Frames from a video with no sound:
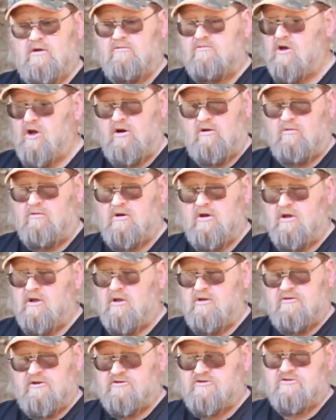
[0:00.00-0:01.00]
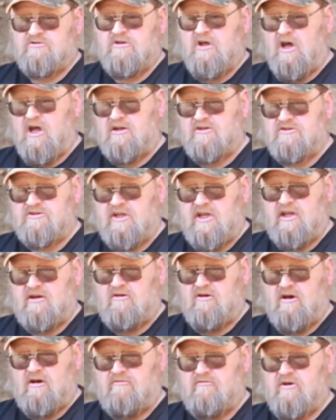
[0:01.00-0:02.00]
No. This is not a
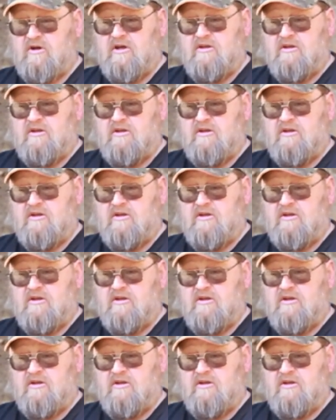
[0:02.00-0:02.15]
standoff.